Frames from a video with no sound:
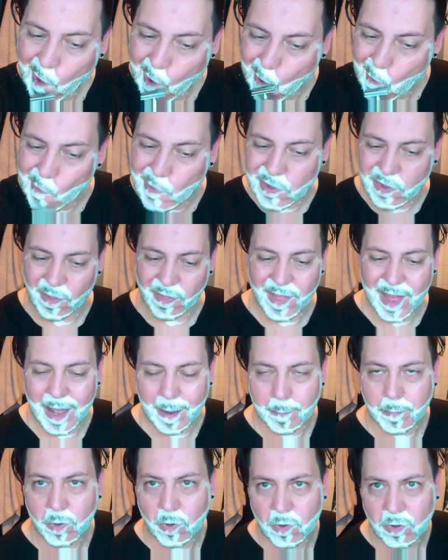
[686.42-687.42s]
Well, it's not that
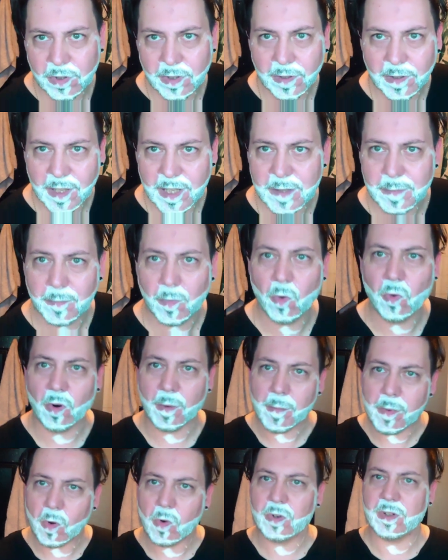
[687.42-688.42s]
important, there's more
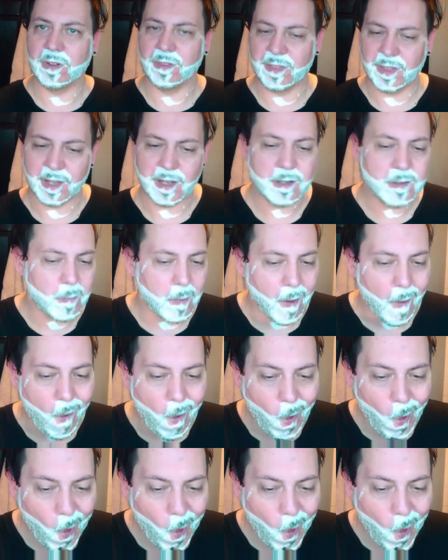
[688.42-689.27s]
important things, but